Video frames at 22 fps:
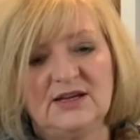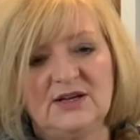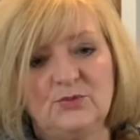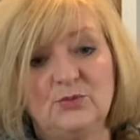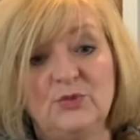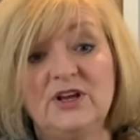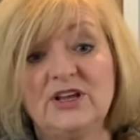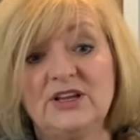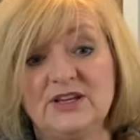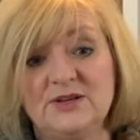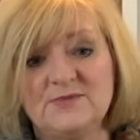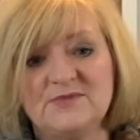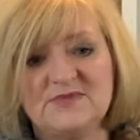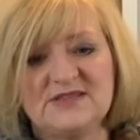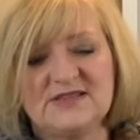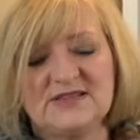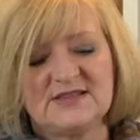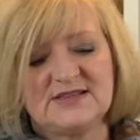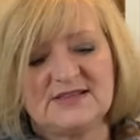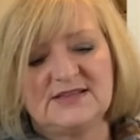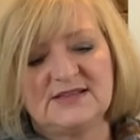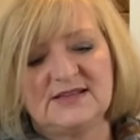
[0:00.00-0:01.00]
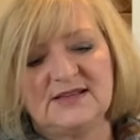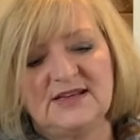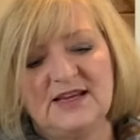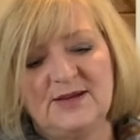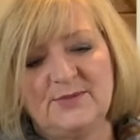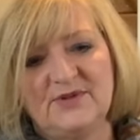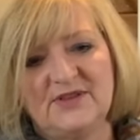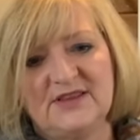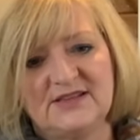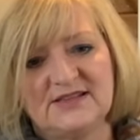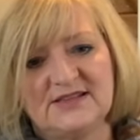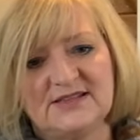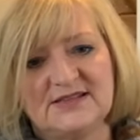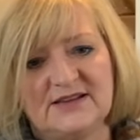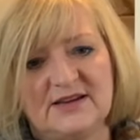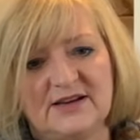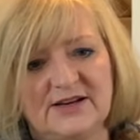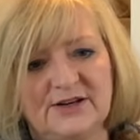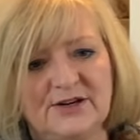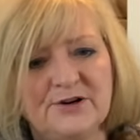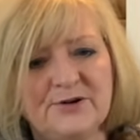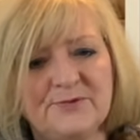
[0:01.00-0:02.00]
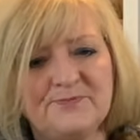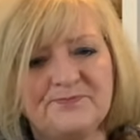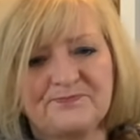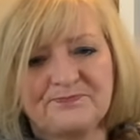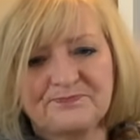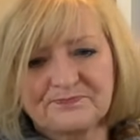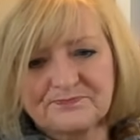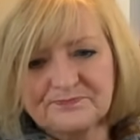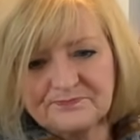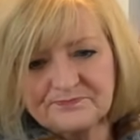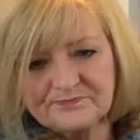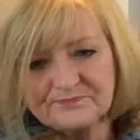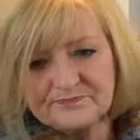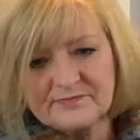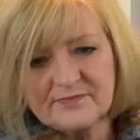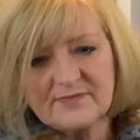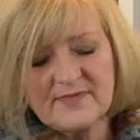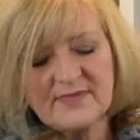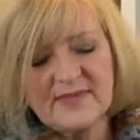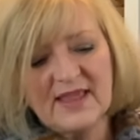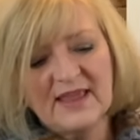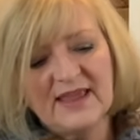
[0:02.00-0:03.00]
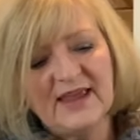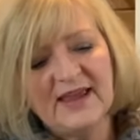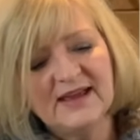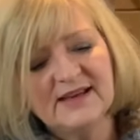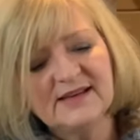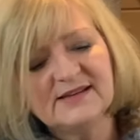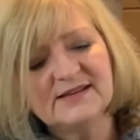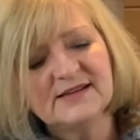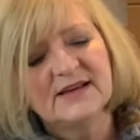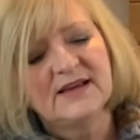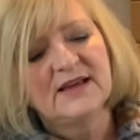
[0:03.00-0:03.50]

Williams is the name of the designer. And